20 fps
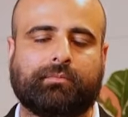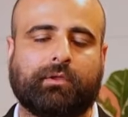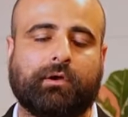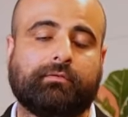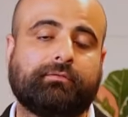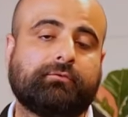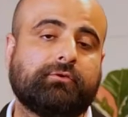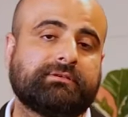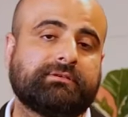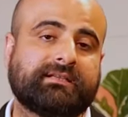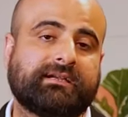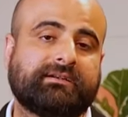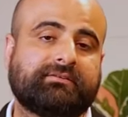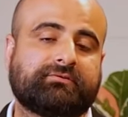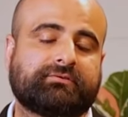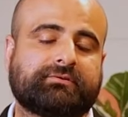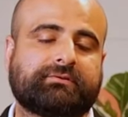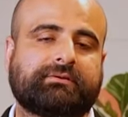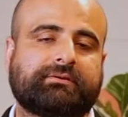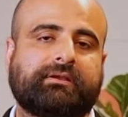Of course, that
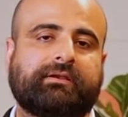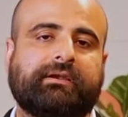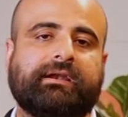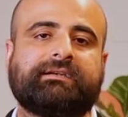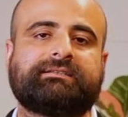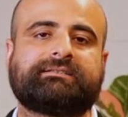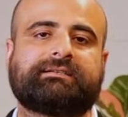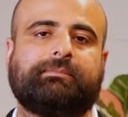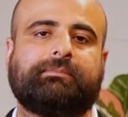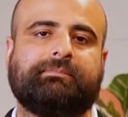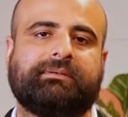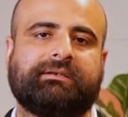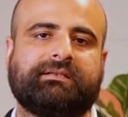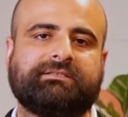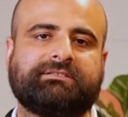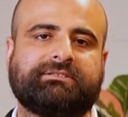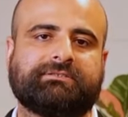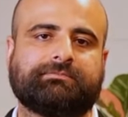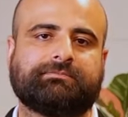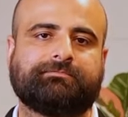creates
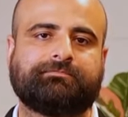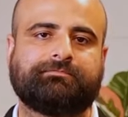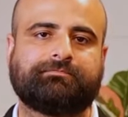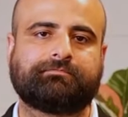competition.